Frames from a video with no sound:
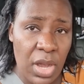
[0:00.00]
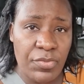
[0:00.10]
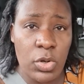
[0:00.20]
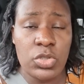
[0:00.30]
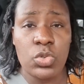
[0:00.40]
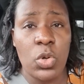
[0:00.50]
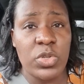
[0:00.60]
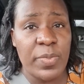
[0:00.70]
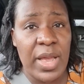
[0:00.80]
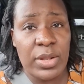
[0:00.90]
I forgot to go
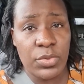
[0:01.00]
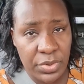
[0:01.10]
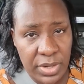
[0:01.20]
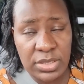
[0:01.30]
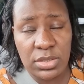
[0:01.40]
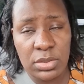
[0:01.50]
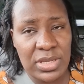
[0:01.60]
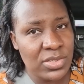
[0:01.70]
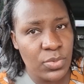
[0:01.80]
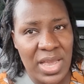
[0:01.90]
with my aloe vera gel.
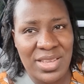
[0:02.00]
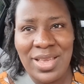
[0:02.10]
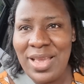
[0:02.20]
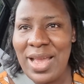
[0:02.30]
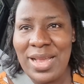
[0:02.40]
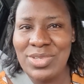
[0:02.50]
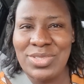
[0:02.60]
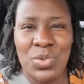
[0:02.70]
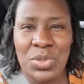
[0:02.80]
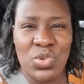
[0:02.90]
That's why I just
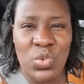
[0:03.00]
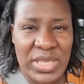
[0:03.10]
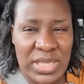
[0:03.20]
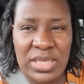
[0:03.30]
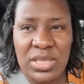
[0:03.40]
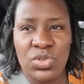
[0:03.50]
didn't want to wait again.